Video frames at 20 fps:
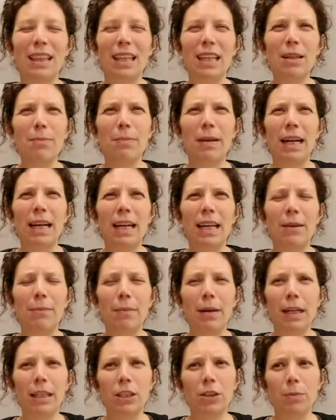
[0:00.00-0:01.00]
think
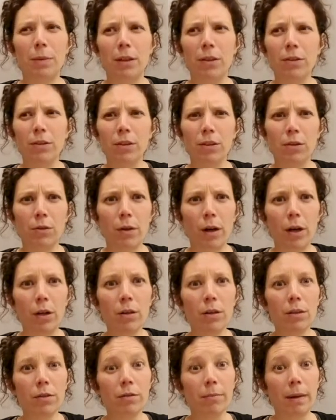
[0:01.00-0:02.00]
my spiritual
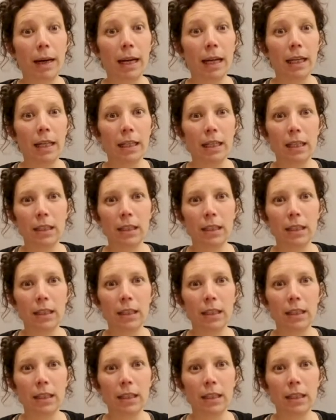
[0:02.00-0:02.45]
growth of my